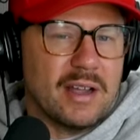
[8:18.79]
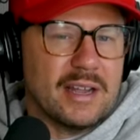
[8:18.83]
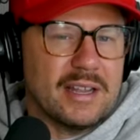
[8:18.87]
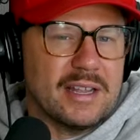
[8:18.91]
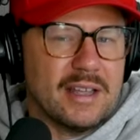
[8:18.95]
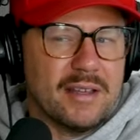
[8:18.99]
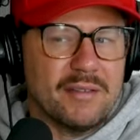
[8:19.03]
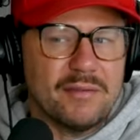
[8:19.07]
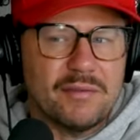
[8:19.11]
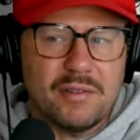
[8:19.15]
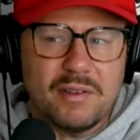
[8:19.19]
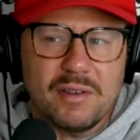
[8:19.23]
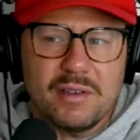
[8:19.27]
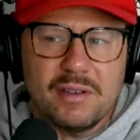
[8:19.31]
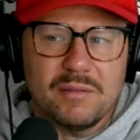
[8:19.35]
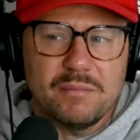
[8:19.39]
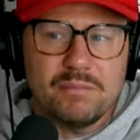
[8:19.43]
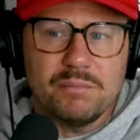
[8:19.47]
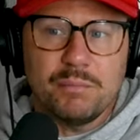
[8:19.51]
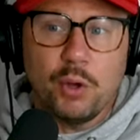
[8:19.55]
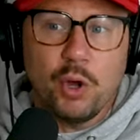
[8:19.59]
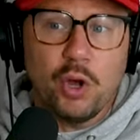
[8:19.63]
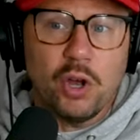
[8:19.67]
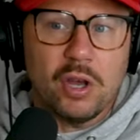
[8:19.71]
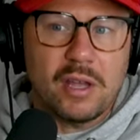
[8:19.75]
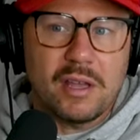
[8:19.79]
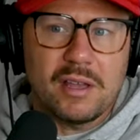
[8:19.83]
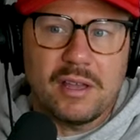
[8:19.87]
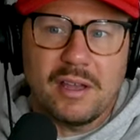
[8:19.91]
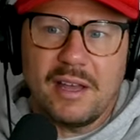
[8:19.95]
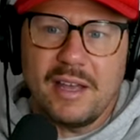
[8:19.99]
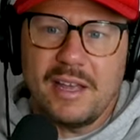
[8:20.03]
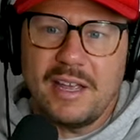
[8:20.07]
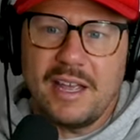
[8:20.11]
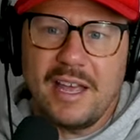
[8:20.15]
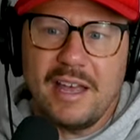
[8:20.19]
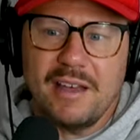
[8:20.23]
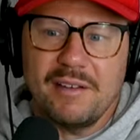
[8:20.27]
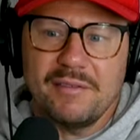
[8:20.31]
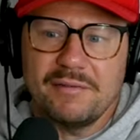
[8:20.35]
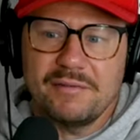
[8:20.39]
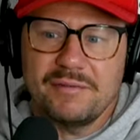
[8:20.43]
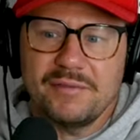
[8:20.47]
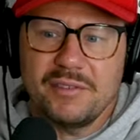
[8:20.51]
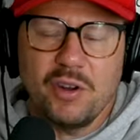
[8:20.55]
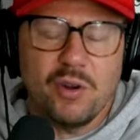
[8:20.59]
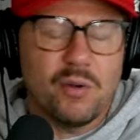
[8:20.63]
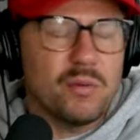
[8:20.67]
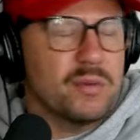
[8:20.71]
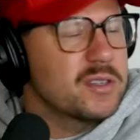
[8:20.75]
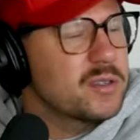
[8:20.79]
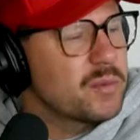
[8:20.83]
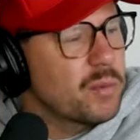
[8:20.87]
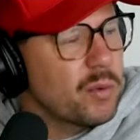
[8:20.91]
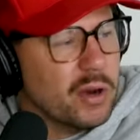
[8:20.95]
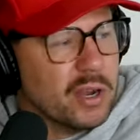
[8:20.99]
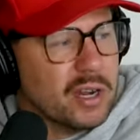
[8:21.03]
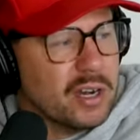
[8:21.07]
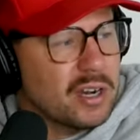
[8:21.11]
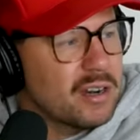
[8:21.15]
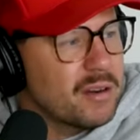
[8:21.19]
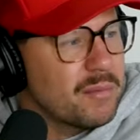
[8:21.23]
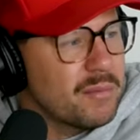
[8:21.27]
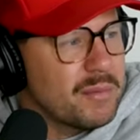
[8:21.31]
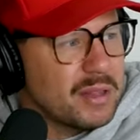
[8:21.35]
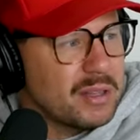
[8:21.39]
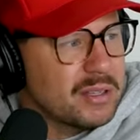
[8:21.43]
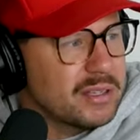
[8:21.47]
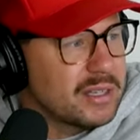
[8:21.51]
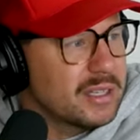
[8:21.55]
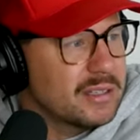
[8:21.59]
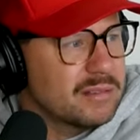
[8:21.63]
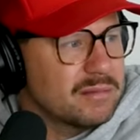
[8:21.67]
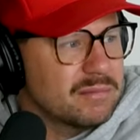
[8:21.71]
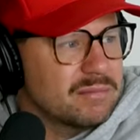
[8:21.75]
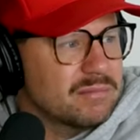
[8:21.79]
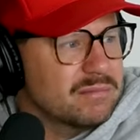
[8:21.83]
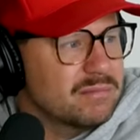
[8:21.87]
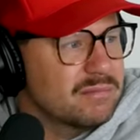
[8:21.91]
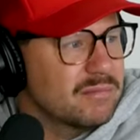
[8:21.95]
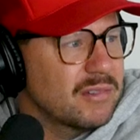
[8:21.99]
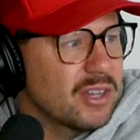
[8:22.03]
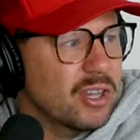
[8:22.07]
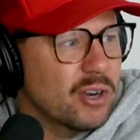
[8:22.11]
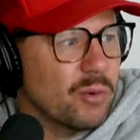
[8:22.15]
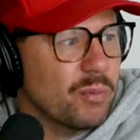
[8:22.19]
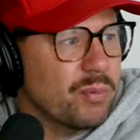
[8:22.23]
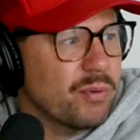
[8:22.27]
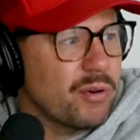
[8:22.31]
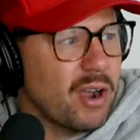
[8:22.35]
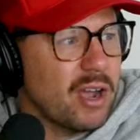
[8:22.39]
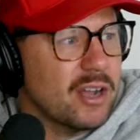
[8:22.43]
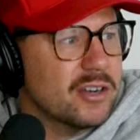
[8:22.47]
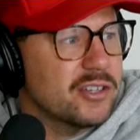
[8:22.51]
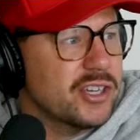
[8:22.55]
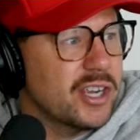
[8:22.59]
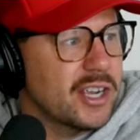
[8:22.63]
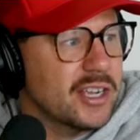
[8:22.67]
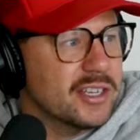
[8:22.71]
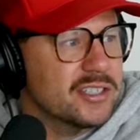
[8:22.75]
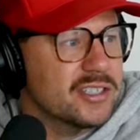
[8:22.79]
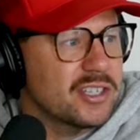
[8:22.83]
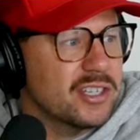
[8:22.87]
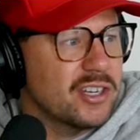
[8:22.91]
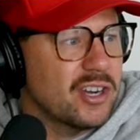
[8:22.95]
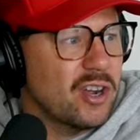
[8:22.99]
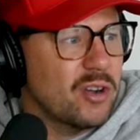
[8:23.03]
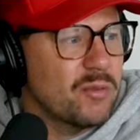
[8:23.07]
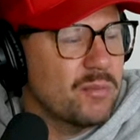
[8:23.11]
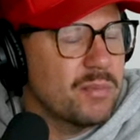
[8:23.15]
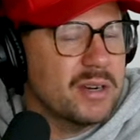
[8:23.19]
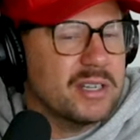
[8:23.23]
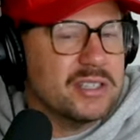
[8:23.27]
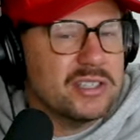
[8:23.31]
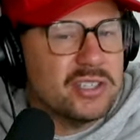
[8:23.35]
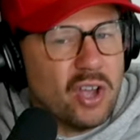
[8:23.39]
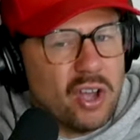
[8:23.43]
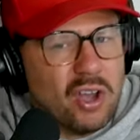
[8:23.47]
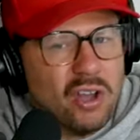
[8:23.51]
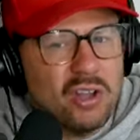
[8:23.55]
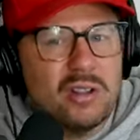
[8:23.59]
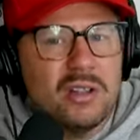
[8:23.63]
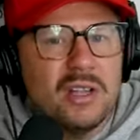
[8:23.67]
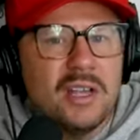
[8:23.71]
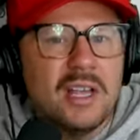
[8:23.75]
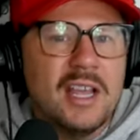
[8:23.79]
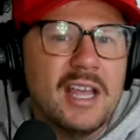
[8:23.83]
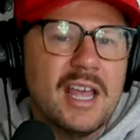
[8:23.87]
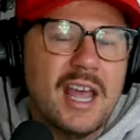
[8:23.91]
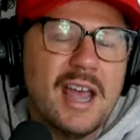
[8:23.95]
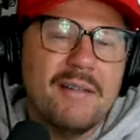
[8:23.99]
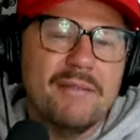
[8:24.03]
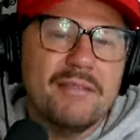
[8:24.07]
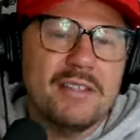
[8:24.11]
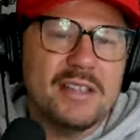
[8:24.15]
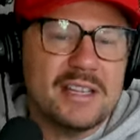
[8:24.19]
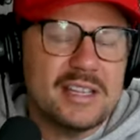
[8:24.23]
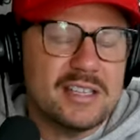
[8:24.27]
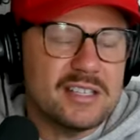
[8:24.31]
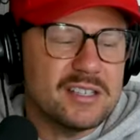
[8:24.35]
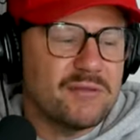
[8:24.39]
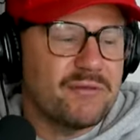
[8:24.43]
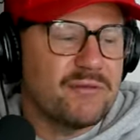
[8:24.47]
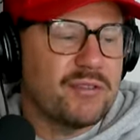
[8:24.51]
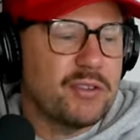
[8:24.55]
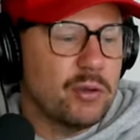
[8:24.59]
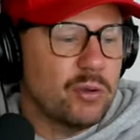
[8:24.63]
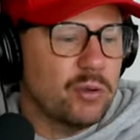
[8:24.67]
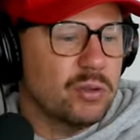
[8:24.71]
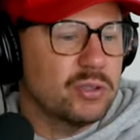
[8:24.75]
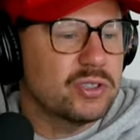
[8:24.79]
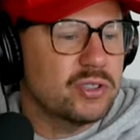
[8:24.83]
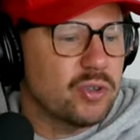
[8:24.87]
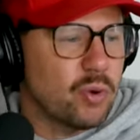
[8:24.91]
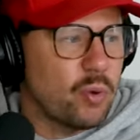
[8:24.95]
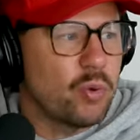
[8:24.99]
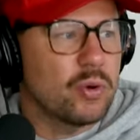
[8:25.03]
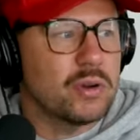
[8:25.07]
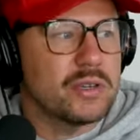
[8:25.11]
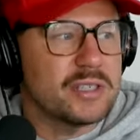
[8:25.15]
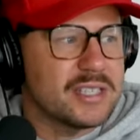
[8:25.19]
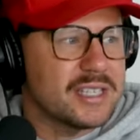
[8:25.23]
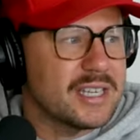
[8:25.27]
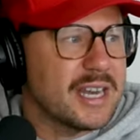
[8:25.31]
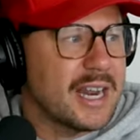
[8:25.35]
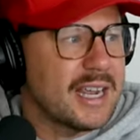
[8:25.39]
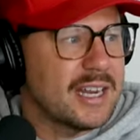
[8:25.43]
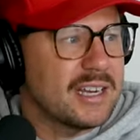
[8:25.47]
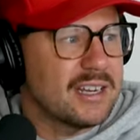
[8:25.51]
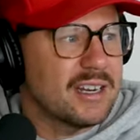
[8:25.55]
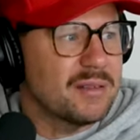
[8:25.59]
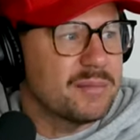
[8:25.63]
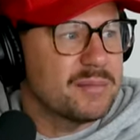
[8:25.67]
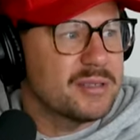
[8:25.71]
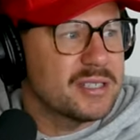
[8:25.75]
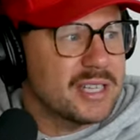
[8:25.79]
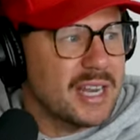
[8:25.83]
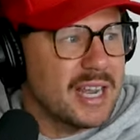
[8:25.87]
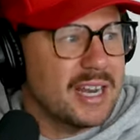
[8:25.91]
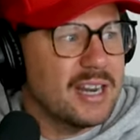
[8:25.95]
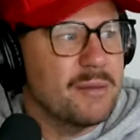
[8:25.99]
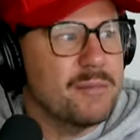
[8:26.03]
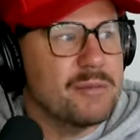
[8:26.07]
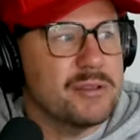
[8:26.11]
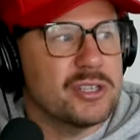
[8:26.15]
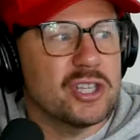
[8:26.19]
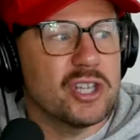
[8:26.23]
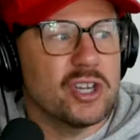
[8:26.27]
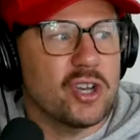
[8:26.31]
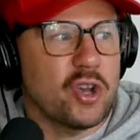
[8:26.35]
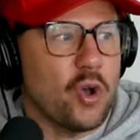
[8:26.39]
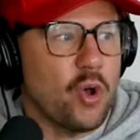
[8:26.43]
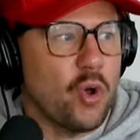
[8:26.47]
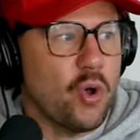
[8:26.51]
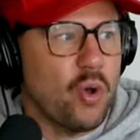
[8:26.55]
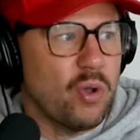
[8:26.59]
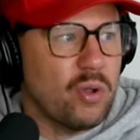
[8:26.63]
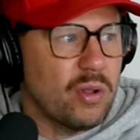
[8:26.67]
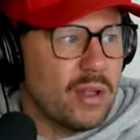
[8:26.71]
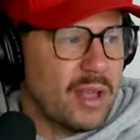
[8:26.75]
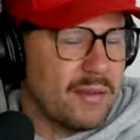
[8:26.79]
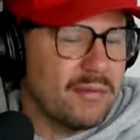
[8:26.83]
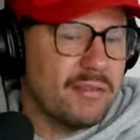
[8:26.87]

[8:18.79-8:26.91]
I have a book. I have. You're always working on a million little projects, you know. But it's all everything is fueled towards stand up. Stand up is the goal.